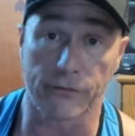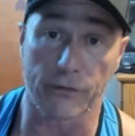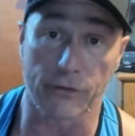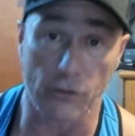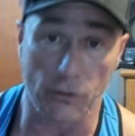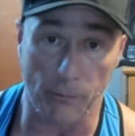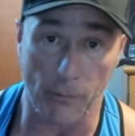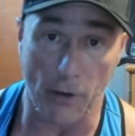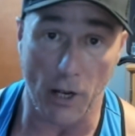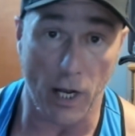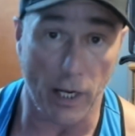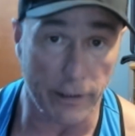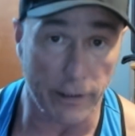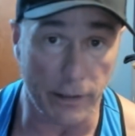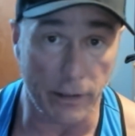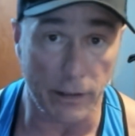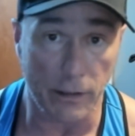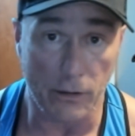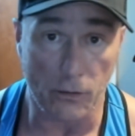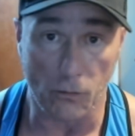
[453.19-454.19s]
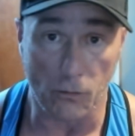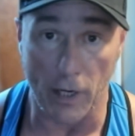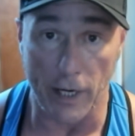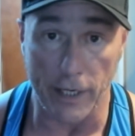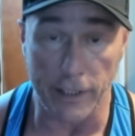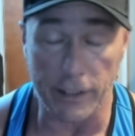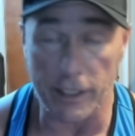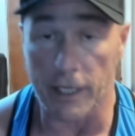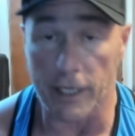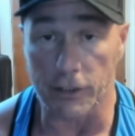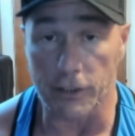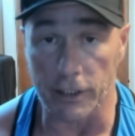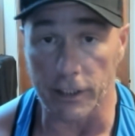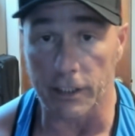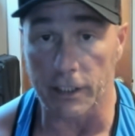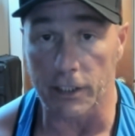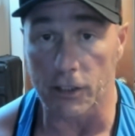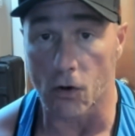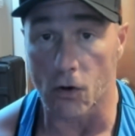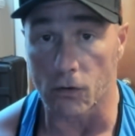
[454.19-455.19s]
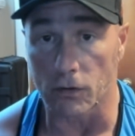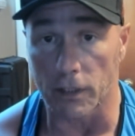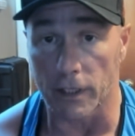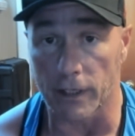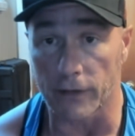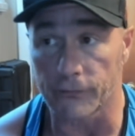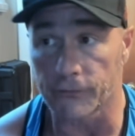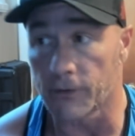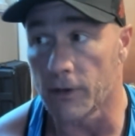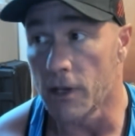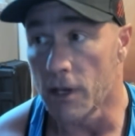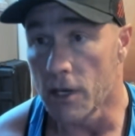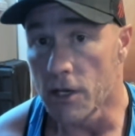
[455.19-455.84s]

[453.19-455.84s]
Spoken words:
in your body, right, and you ego lift,